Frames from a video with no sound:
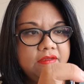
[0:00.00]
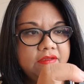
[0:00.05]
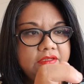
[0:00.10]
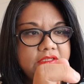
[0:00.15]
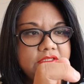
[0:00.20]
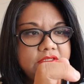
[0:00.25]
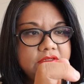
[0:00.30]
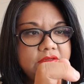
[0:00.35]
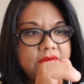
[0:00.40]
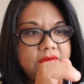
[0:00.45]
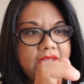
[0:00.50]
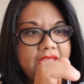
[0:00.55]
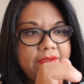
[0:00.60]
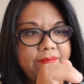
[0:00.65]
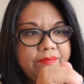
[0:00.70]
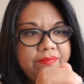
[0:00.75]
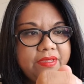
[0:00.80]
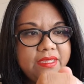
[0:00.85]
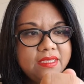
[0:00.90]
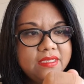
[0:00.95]
So
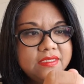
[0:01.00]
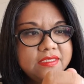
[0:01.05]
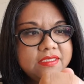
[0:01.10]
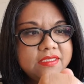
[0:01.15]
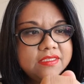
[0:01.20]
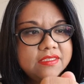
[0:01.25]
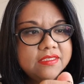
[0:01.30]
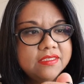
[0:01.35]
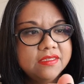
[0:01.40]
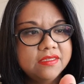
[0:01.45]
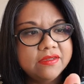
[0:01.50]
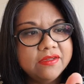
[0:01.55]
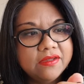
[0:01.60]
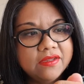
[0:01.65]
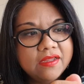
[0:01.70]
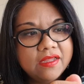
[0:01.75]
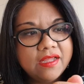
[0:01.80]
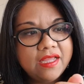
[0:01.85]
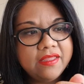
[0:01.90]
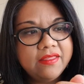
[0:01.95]
épices,
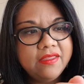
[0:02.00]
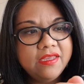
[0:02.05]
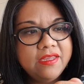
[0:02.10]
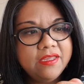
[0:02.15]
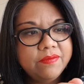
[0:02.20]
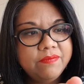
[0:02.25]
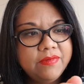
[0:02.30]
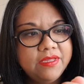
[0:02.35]
I think it